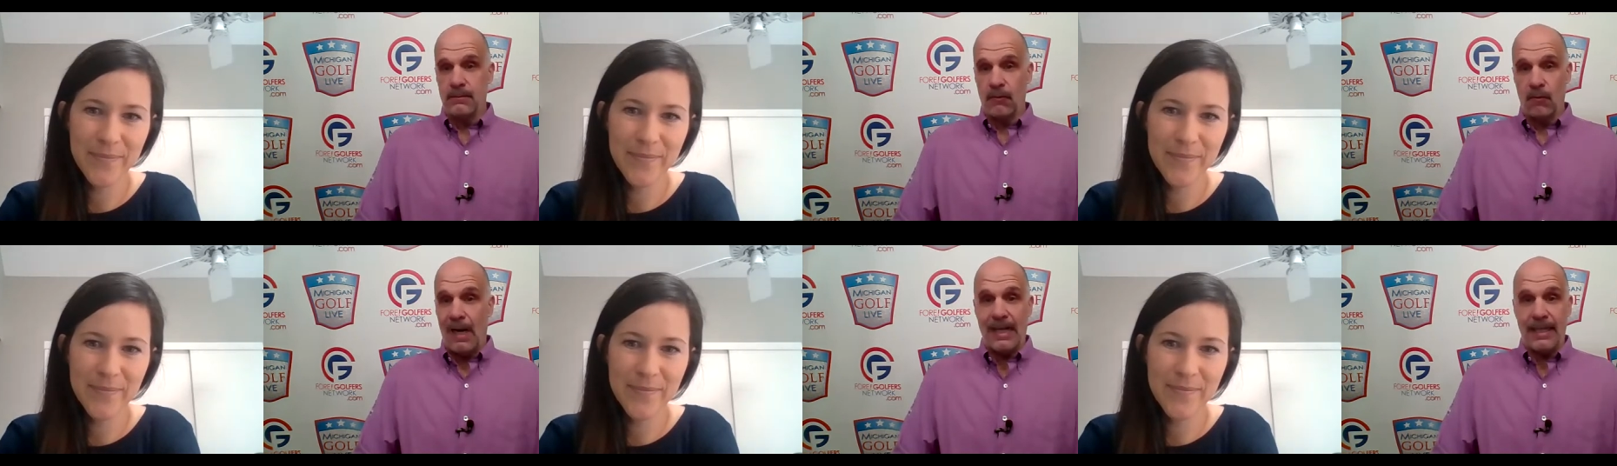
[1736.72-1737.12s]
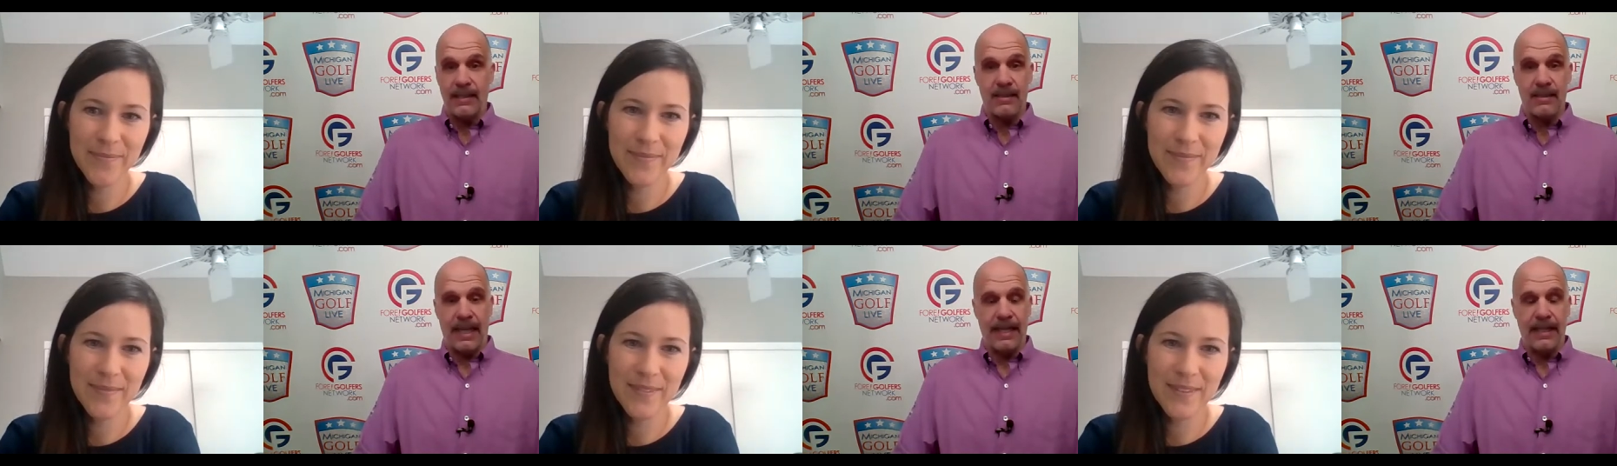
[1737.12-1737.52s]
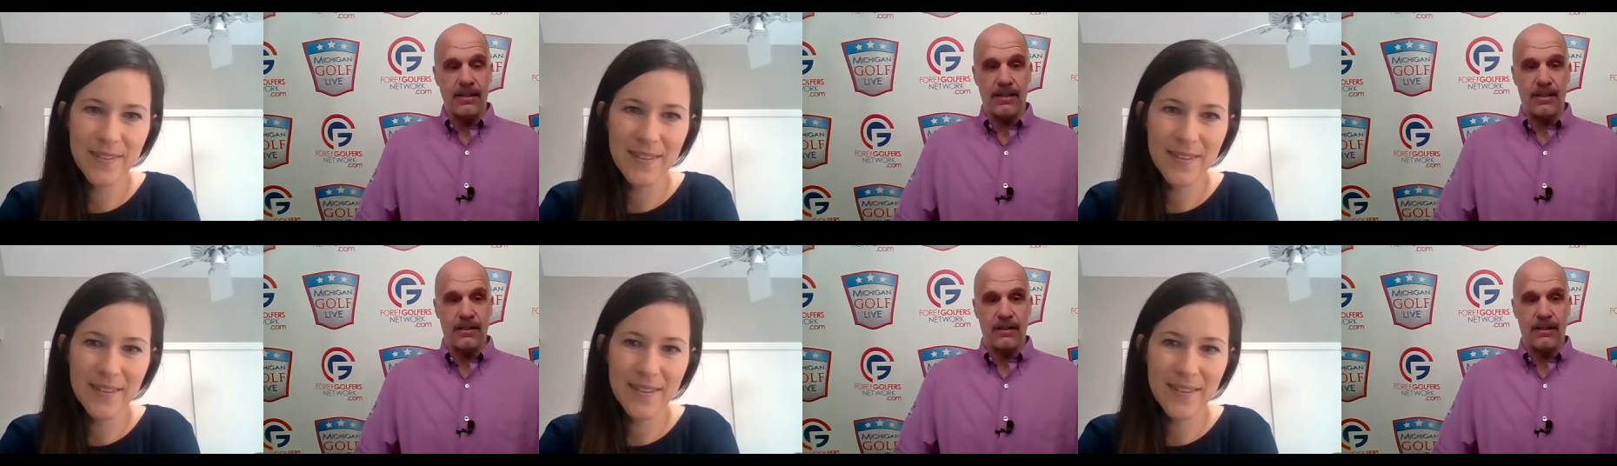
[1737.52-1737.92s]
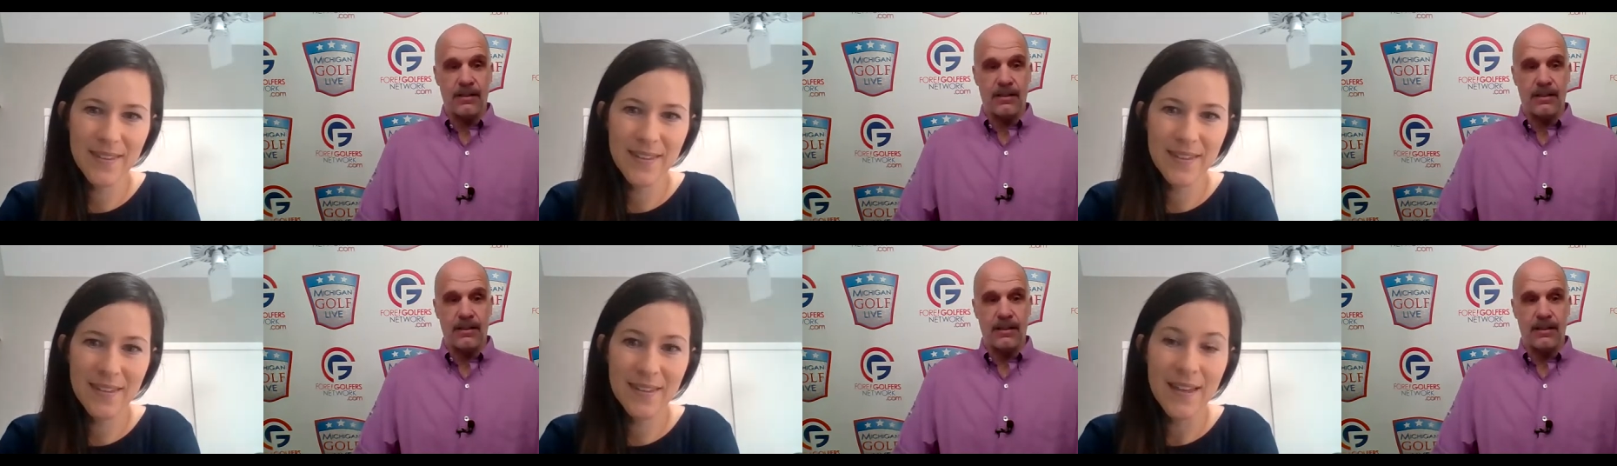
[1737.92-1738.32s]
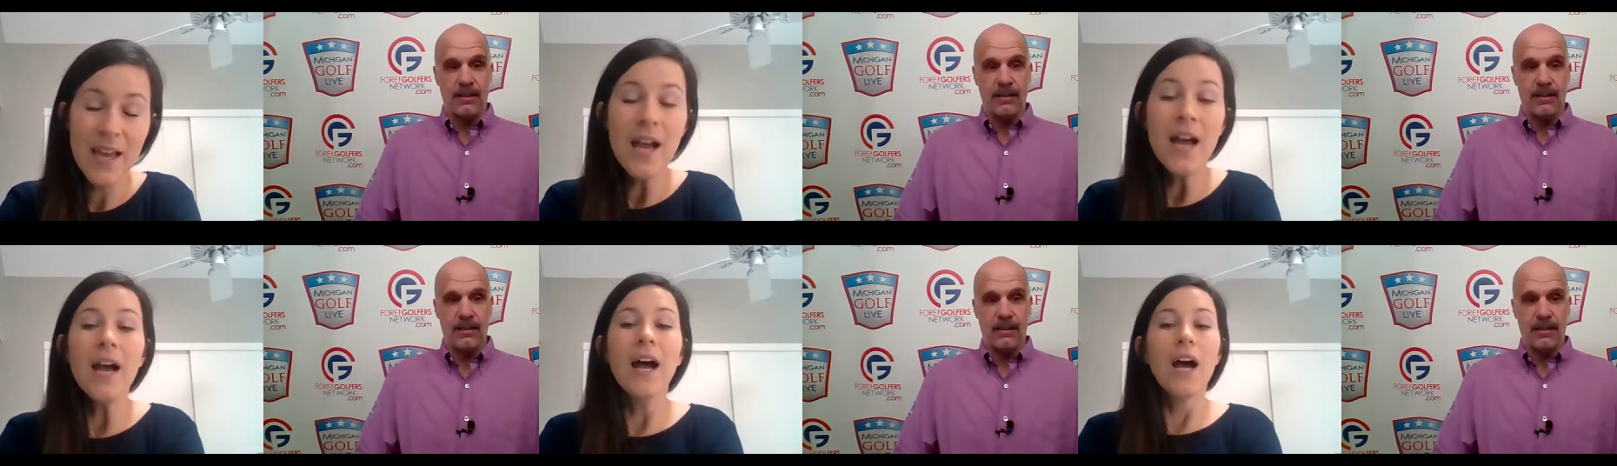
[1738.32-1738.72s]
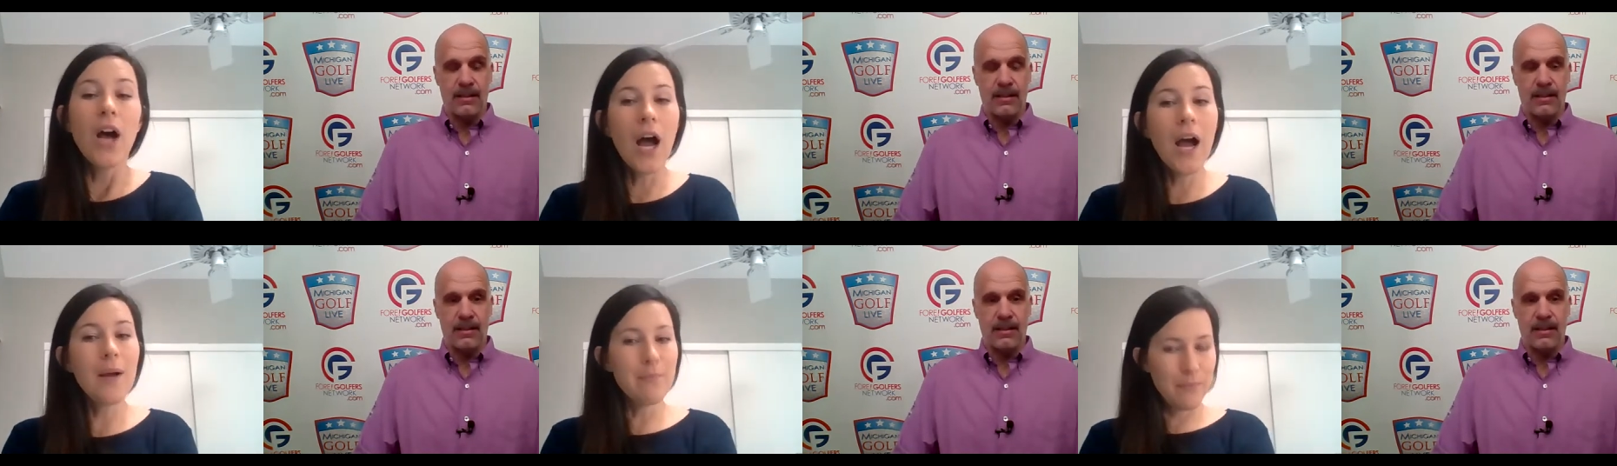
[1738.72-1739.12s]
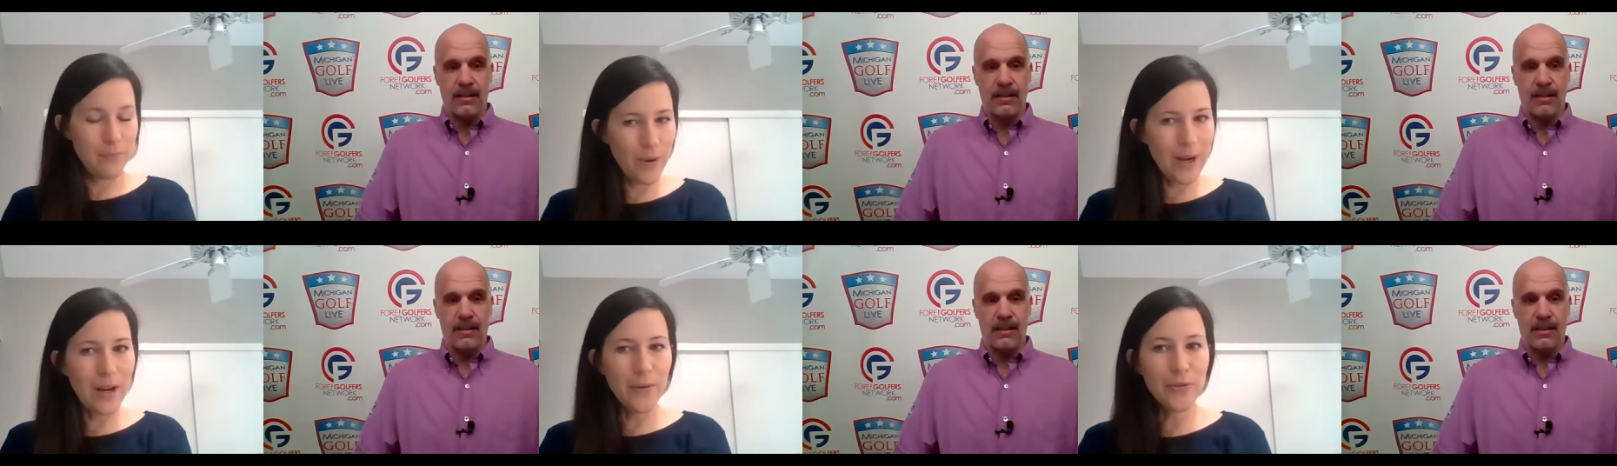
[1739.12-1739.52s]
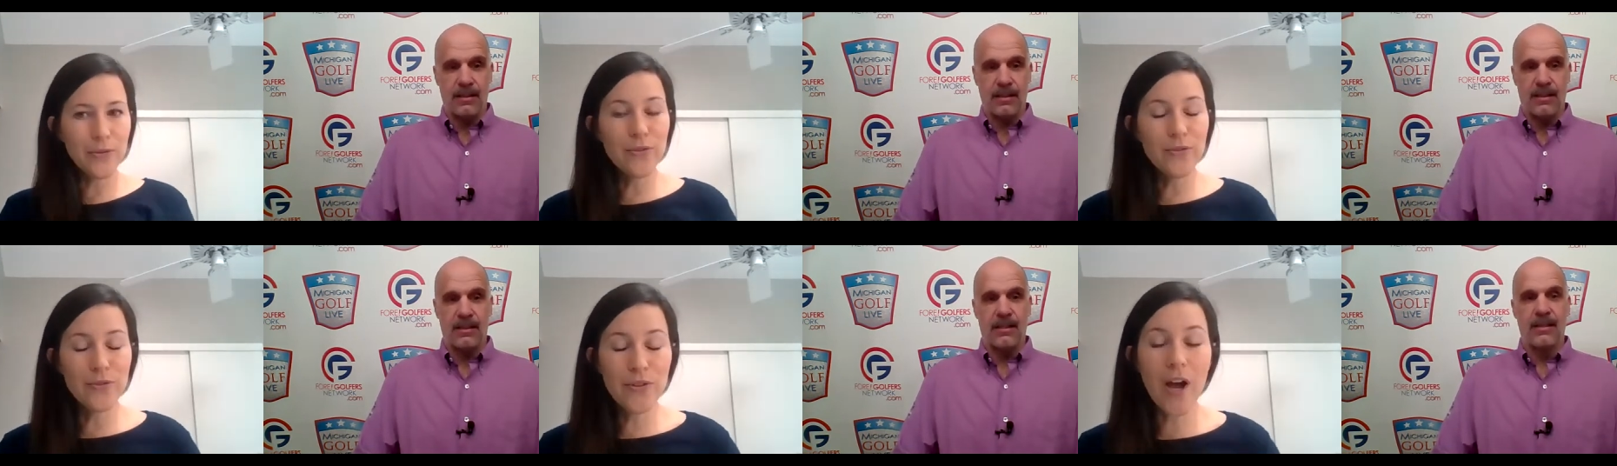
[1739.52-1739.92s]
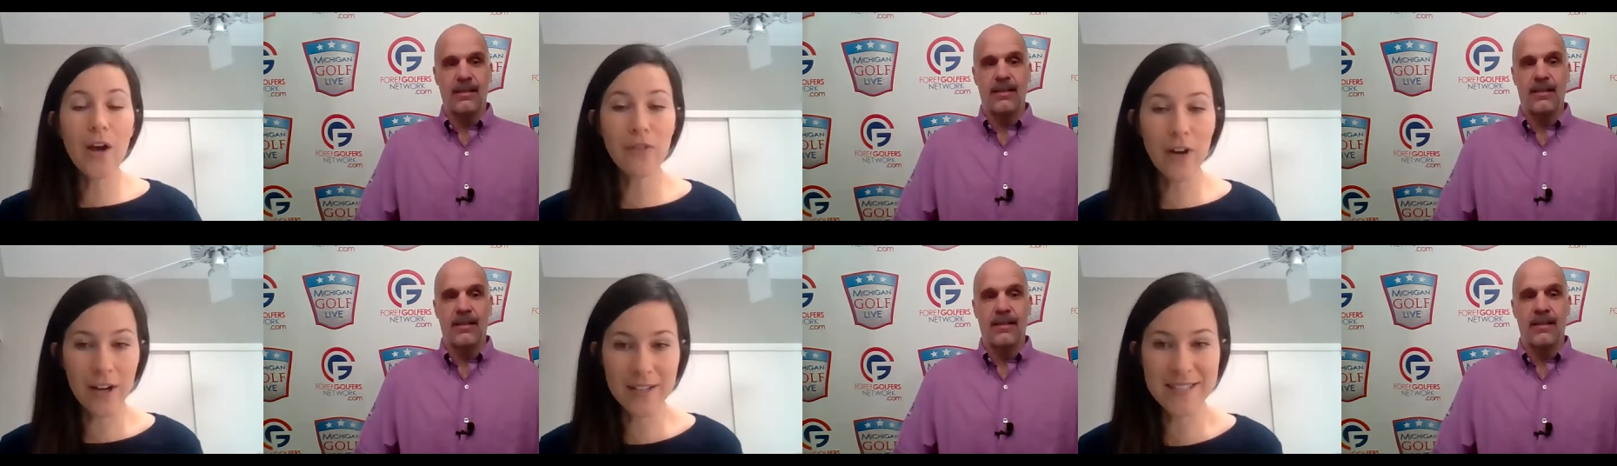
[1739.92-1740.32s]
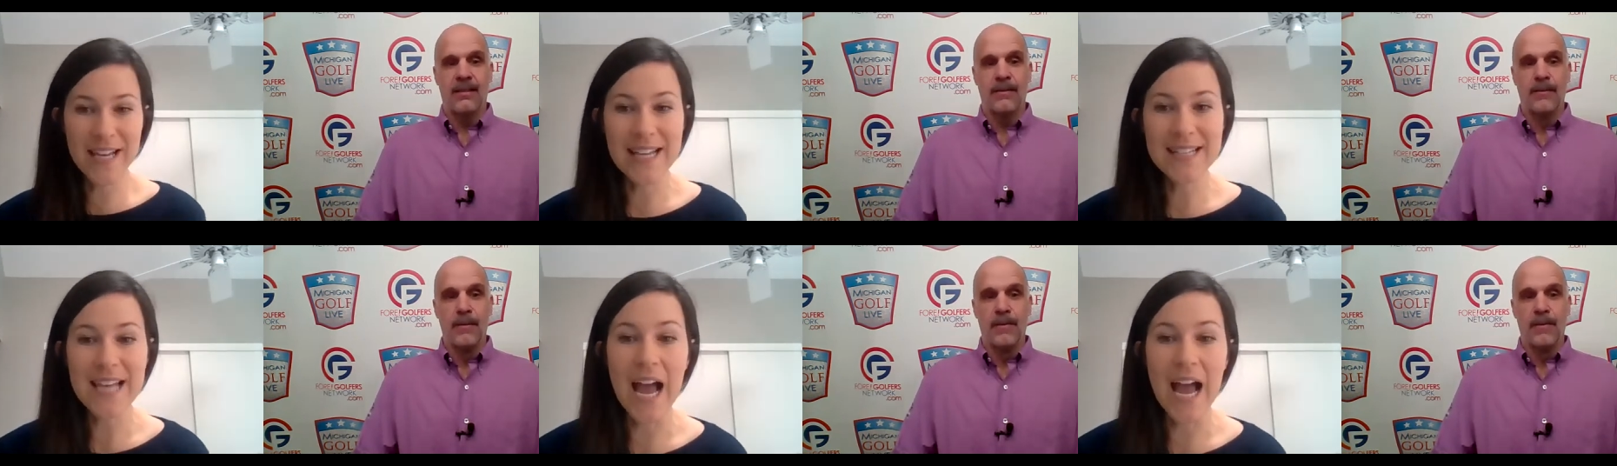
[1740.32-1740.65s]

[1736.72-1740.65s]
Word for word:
Speaker 1: rocket science.
Speaker 2: Um, well, not rocket science.